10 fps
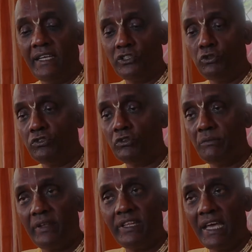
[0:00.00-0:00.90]
the ants,
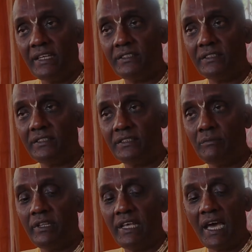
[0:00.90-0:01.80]
you're talking about the ants,
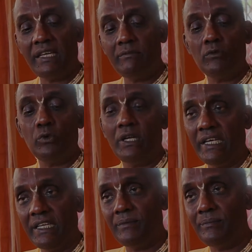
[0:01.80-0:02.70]
some of the
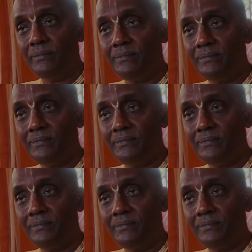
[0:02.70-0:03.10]
animal will eat.